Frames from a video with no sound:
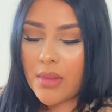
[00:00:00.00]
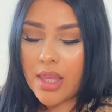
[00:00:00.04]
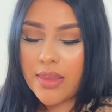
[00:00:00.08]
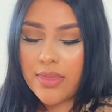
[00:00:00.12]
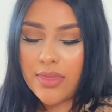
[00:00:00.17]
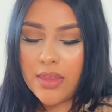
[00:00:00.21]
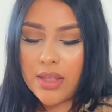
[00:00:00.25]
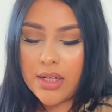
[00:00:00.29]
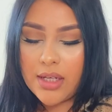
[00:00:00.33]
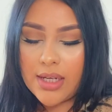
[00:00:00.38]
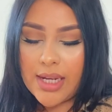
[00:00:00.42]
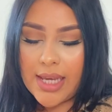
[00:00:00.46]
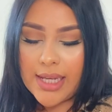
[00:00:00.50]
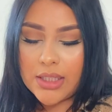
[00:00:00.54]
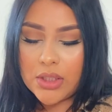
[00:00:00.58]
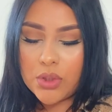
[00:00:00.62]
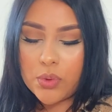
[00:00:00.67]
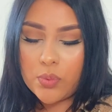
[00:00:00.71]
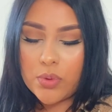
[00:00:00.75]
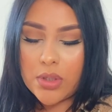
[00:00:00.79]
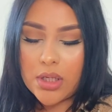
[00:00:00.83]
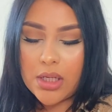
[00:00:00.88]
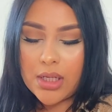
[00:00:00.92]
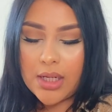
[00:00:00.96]
The
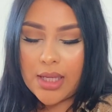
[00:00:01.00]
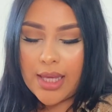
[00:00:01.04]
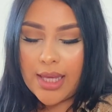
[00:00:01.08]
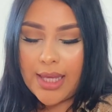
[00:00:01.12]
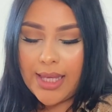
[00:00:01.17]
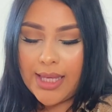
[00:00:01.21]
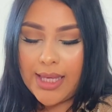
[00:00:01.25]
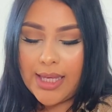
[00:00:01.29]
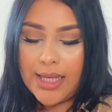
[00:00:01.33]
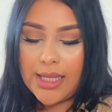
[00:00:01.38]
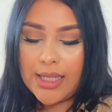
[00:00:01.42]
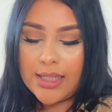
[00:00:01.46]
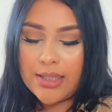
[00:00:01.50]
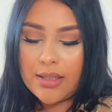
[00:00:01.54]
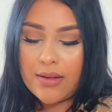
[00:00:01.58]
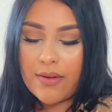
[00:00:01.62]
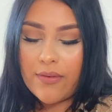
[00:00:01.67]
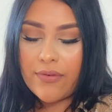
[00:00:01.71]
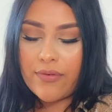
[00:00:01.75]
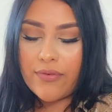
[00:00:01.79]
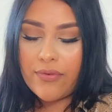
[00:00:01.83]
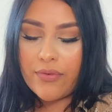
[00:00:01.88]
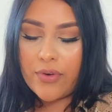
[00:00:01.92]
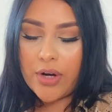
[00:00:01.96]
next one is a
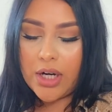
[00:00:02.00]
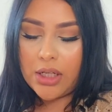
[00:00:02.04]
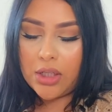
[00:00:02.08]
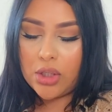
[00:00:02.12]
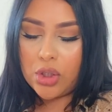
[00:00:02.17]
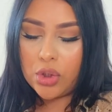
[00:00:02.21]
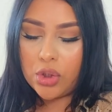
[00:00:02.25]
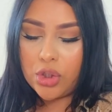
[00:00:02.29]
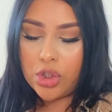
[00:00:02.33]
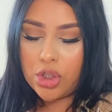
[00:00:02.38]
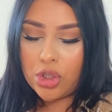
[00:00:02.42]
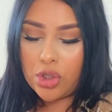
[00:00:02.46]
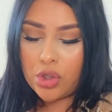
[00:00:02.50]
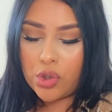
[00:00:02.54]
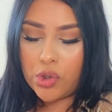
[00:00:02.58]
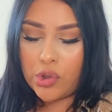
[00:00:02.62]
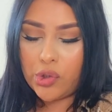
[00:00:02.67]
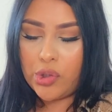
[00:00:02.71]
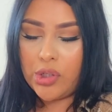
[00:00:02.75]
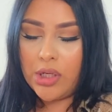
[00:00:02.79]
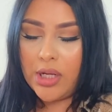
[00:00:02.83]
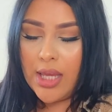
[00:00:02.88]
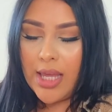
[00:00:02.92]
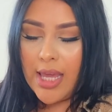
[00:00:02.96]

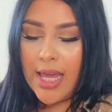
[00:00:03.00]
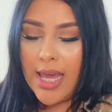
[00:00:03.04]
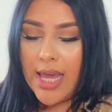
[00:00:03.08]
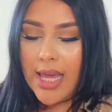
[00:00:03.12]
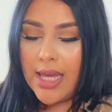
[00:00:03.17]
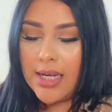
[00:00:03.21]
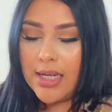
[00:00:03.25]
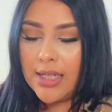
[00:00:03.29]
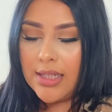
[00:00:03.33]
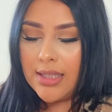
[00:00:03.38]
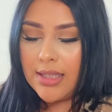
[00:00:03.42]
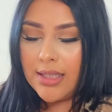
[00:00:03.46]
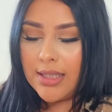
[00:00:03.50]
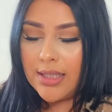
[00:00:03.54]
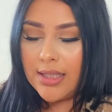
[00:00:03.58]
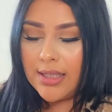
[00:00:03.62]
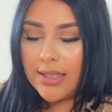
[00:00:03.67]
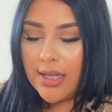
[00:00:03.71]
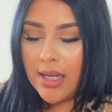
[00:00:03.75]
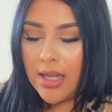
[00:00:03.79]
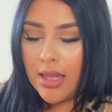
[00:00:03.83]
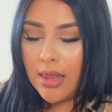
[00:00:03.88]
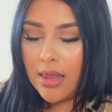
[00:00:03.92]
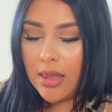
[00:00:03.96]
Freckletone, and this is
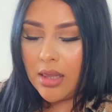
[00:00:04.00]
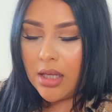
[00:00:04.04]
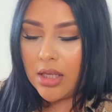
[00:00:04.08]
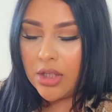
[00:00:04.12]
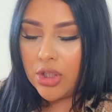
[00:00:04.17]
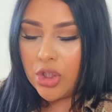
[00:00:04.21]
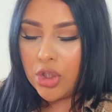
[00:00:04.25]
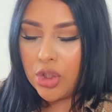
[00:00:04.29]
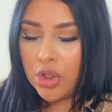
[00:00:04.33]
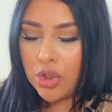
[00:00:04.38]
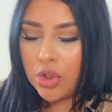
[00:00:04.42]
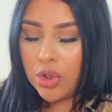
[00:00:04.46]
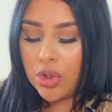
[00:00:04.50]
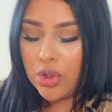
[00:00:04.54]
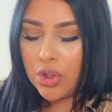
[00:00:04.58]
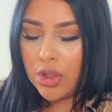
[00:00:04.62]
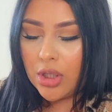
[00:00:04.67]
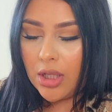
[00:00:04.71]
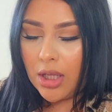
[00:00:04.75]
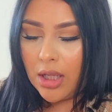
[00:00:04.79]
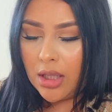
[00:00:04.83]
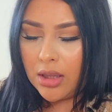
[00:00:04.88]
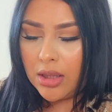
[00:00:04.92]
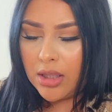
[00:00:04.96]
a, lust,
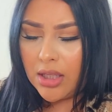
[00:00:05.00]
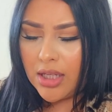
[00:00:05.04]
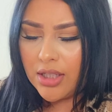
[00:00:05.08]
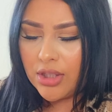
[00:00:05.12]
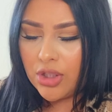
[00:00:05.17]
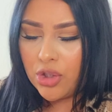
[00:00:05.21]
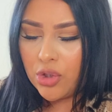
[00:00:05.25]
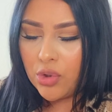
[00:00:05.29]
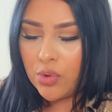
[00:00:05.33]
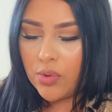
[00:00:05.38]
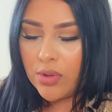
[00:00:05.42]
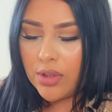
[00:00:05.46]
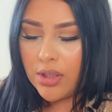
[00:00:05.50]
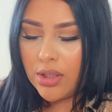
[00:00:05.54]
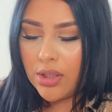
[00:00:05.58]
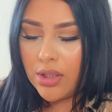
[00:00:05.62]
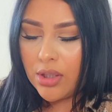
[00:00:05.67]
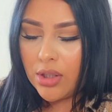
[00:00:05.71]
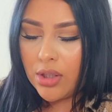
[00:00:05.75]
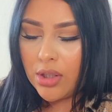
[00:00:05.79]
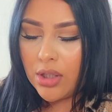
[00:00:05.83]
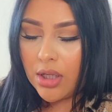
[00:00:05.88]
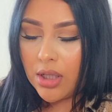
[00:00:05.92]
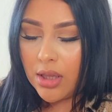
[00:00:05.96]
a,
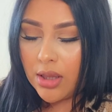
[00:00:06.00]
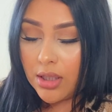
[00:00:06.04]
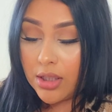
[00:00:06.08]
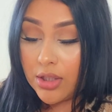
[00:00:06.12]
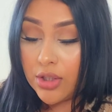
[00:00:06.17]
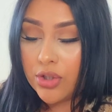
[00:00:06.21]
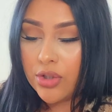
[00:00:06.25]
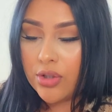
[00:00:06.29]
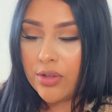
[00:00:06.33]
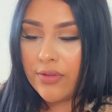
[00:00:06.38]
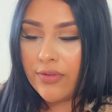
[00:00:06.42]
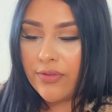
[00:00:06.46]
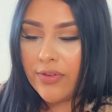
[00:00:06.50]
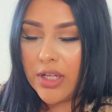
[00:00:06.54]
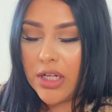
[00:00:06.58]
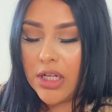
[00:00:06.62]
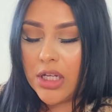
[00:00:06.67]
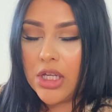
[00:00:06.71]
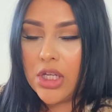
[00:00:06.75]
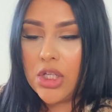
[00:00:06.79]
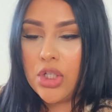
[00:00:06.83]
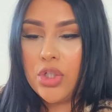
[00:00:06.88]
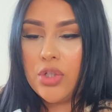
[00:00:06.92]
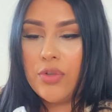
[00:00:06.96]
luster, a luster
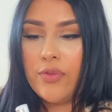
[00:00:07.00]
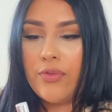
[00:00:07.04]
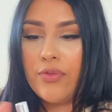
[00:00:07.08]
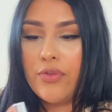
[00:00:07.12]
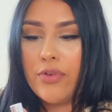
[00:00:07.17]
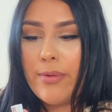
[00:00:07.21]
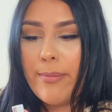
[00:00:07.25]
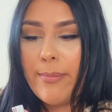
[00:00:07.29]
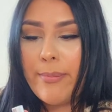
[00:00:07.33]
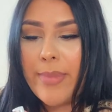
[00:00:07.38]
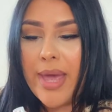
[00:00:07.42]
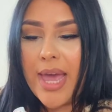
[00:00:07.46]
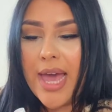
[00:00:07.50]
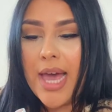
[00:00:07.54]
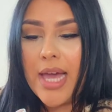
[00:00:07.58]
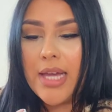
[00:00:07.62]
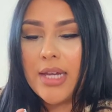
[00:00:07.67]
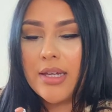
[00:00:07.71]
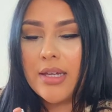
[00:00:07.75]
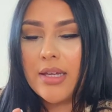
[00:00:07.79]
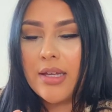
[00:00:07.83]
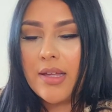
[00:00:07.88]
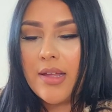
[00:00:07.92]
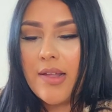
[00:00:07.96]
finish from MAC.
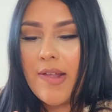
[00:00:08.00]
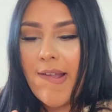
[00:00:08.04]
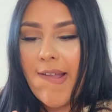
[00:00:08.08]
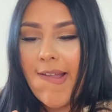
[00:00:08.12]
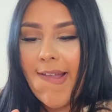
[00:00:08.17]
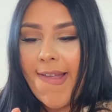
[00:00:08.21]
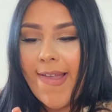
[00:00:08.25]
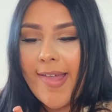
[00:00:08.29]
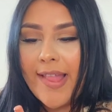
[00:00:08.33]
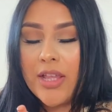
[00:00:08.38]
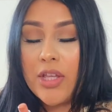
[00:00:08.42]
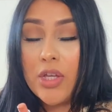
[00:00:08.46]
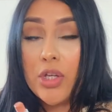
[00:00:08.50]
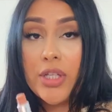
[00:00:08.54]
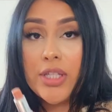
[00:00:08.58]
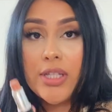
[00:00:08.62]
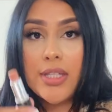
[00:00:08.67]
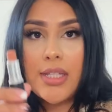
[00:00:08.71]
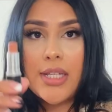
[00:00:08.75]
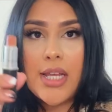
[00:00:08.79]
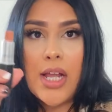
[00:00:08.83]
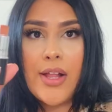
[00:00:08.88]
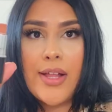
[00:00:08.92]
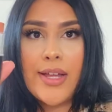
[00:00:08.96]
You
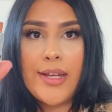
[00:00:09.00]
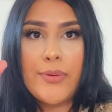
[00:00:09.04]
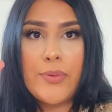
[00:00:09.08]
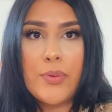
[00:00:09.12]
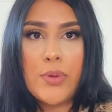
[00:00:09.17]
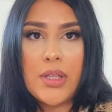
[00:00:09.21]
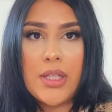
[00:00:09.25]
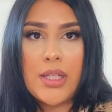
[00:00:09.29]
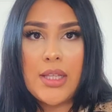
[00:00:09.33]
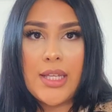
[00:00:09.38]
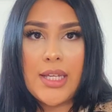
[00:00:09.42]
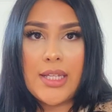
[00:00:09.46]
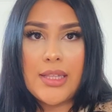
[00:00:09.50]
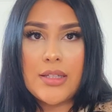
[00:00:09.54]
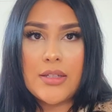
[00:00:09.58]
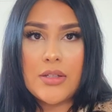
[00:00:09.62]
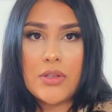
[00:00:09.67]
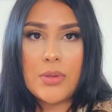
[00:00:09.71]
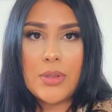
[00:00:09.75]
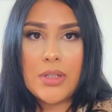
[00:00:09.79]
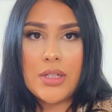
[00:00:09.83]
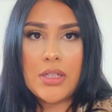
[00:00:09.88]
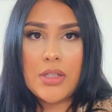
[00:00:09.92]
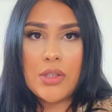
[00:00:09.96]
can tell I really like
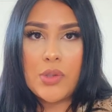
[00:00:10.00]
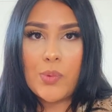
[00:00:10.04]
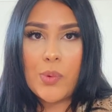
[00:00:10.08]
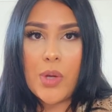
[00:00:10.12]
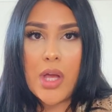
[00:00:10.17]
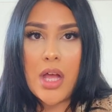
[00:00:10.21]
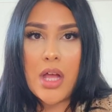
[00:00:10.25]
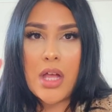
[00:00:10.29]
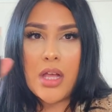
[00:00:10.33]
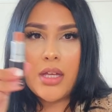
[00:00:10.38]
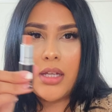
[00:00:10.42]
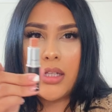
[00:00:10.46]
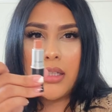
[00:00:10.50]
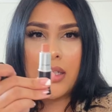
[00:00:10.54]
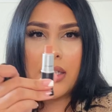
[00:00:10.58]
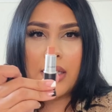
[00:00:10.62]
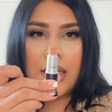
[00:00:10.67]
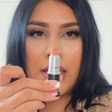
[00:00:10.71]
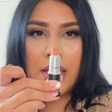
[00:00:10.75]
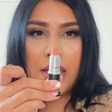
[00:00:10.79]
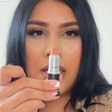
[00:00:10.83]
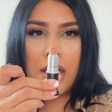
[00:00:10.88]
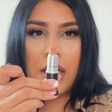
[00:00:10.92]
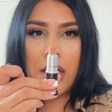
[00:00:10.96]
this one as well. It's
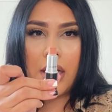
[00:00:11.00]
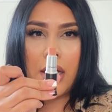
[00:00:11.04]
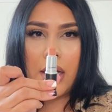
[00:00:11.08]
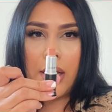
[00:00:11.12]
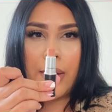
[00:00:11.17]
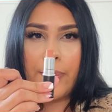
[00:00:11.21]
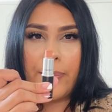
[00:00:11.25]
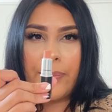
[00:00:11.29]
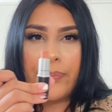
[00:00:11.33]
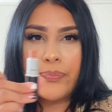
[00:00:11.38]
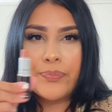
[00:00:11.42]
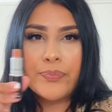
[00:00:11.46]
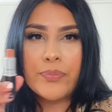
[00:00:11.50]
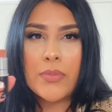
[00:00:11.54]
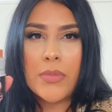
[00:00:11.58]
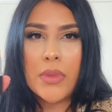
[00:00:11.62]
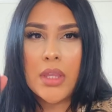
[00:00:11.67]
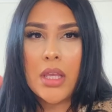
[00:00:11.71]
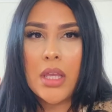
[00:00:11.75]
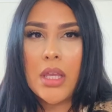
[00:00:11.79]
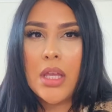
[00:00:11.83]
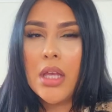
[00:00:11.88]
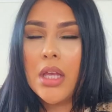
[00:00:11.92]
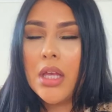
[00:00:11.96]
like um,
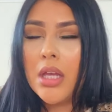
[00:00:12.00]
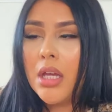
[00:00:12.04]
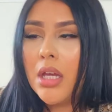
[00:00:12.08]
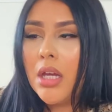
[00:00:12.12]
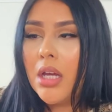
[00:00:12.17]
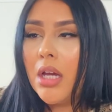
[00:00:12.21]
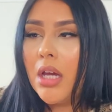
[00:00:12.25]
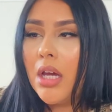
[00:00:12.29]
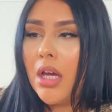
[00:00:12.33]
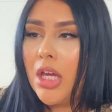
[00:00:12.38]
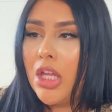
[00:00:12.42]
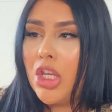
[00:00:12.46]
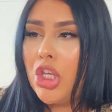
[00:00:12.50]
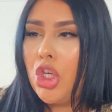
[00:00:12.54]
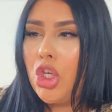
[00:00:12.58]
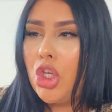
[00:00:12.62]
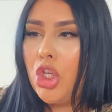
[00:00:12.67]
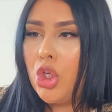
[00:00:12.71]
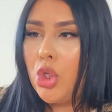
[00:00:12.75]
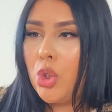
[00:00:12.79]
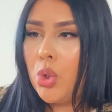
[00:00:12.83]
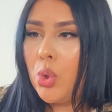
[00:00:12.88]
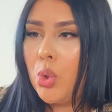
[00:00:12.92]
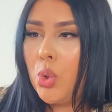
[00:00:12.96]
a
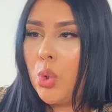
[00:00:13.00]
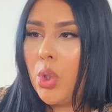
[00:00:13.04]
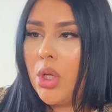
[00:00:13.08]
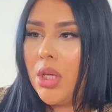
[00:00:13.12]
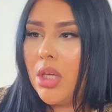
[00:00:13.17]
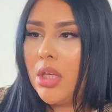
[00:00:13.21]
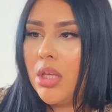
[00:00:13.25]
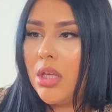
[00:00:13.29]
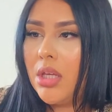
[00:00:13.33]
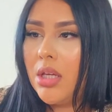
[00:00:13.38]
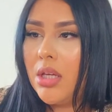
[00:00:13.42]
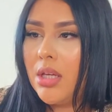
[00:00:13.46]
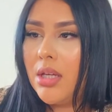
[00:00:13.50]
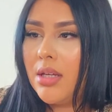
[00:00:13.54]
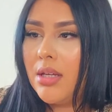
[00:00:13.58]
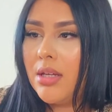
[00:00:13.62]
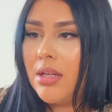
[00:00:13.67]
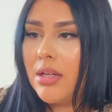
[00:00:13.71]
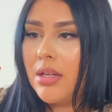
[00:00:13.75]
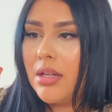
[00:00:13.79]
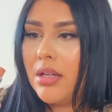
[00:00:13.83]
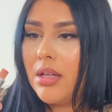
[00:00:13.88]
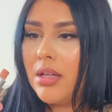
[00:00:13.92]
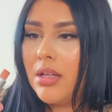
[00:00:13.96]
nude,
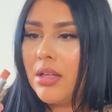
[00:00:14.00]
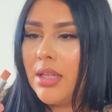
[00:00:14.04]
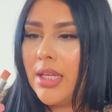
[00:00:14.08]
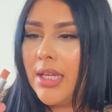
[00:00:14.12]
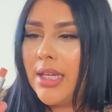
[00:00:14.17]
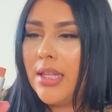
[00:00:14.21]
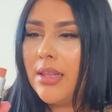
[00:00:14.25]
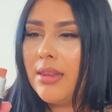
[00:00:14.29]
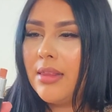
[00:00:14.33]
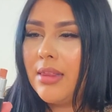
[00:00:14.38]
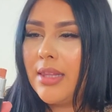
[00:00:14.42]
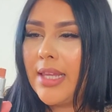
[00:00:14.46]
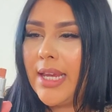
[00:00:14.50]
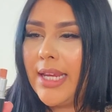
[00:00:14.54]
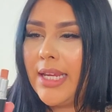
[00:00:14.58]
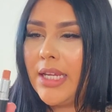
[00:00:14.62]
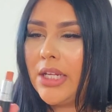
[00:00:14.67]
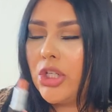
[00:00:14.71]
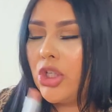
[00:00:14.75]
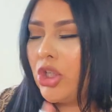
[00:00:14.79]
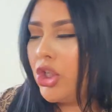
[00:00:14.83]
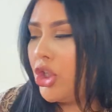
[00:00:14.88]
like a light